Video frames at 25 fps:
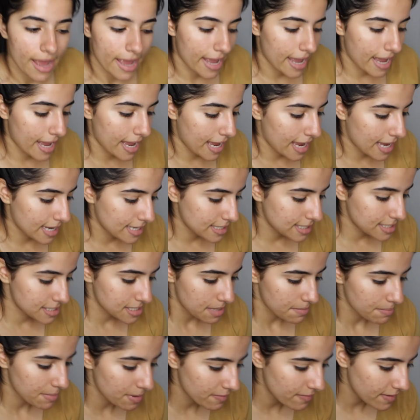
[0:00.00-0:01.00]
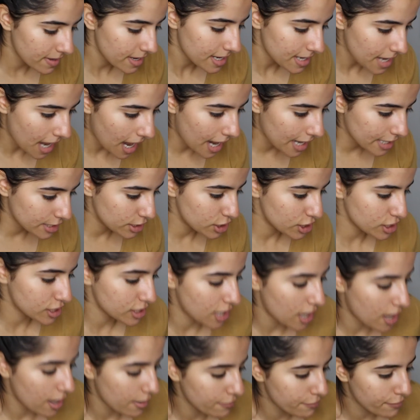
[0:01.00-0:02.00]
And some of it I
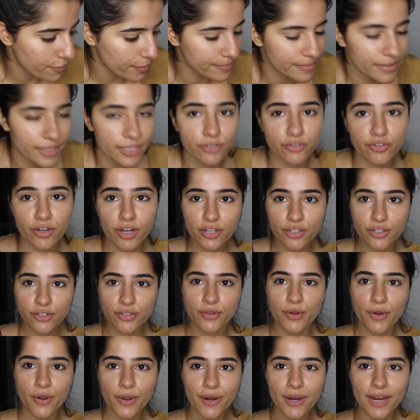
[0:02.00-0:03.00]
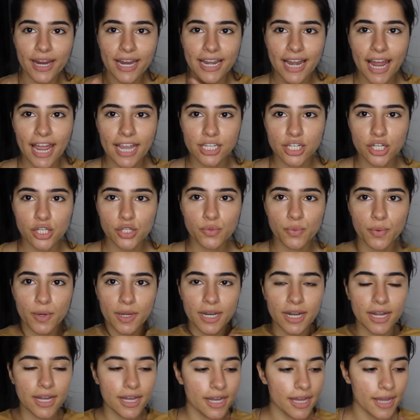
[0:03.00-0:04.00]
just got from the drugstore, and I just
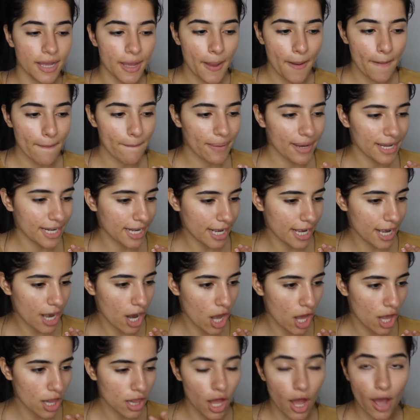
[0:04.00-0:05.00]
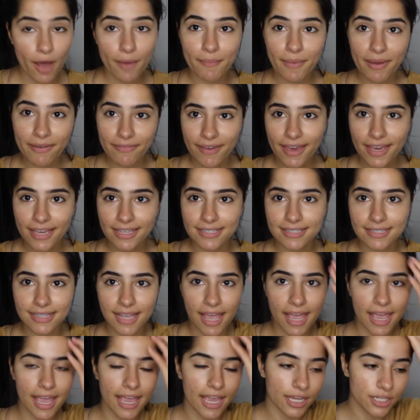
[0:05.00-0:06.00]
want to put it all on my face
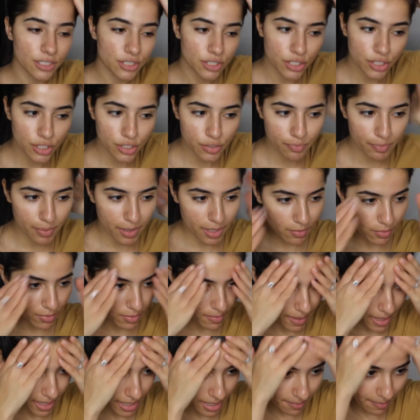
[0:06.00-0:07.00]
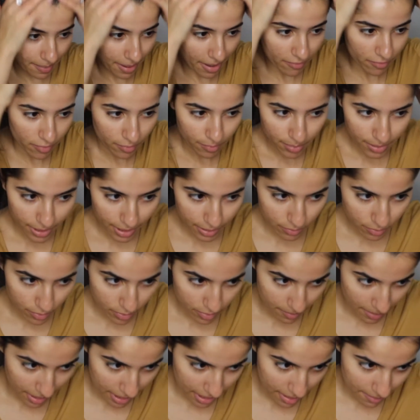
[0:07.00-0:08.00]
and just play with makeup. I haven't played
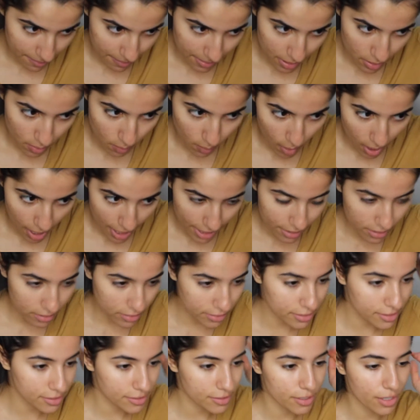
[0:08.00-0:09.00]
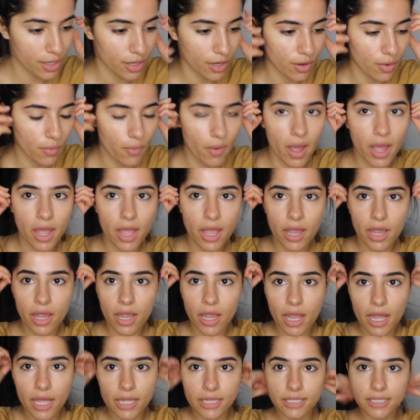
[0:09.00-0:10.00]
with makeup in a while, so
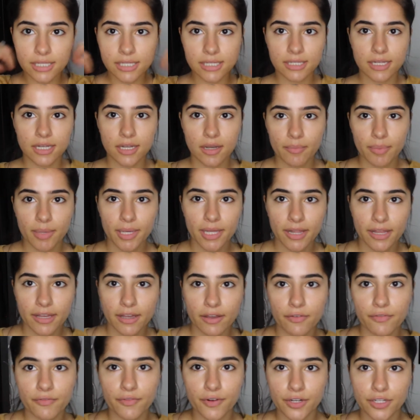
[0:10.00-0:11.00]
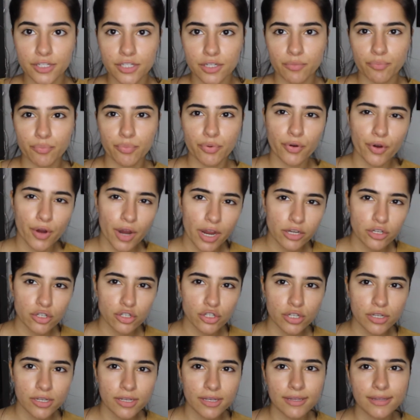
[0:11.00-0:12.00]
this is going to be like a first
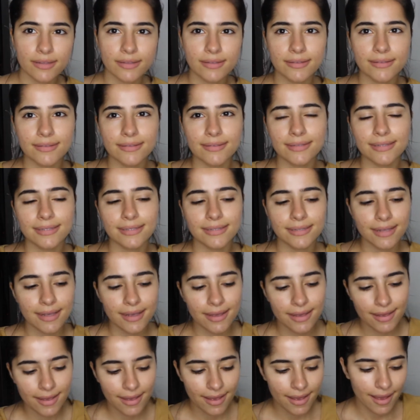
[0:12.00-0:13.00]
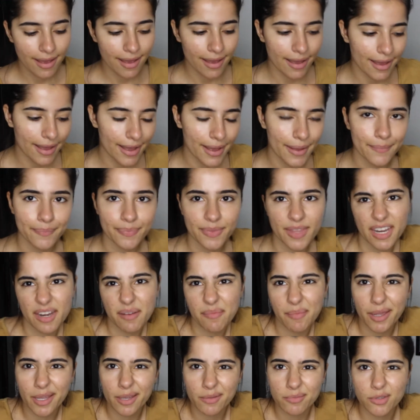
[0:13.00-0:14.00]
impressions and
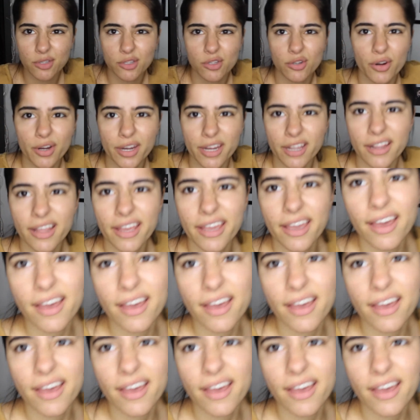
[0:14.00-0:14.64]
a makeup tutorial, I